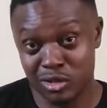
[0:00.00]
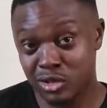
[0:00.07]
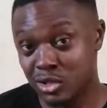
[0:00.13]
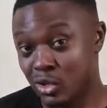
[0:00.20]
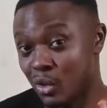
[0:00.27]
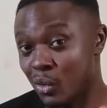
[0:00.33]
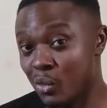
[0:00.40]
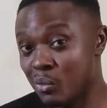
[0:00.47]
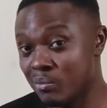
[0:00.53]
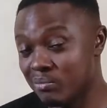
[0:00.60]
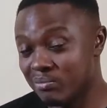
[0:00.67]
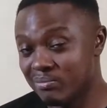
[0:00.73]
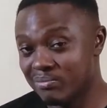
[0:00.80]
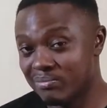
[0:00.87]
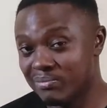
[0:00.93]
So
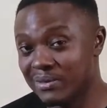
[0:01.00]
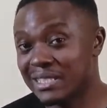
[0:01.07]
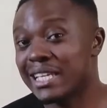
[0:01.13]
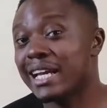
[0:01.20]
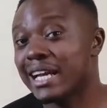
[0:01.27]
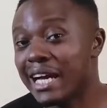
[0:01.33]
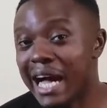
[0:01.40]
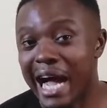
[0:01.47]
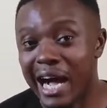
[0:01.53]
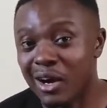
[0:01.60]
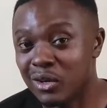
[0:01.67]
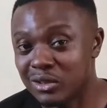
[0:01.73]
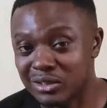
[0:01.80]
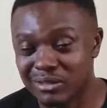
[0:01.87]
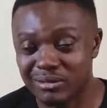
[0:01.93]
check her
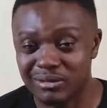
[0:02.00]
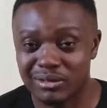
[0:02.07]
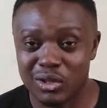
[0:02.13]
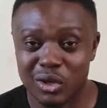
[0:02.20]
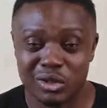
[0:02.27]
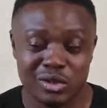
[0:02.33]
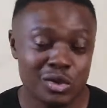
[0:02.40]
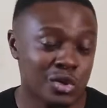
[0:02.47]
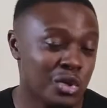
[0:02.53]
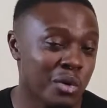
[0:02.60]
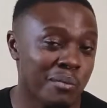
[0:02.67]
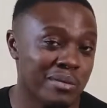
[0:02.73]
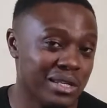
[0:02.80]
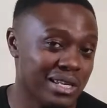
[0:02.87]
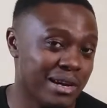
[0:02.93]
out on
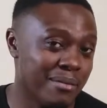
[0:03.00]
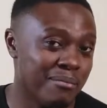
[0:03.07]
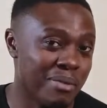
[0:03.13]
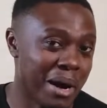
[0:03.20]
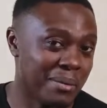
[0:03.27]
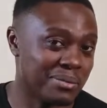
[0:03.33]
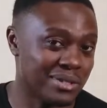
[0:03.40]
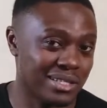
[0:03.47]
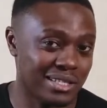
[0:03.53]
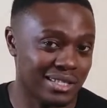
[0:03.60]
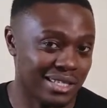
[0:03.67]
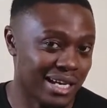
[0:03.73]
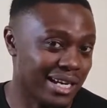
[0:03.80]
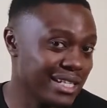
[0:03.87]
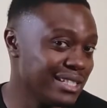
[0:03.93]
social media, Babs
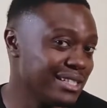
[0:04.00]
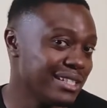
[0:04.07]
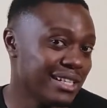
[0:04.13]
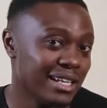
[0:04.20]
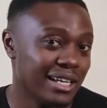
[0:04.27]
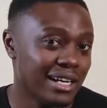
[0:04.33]
Design.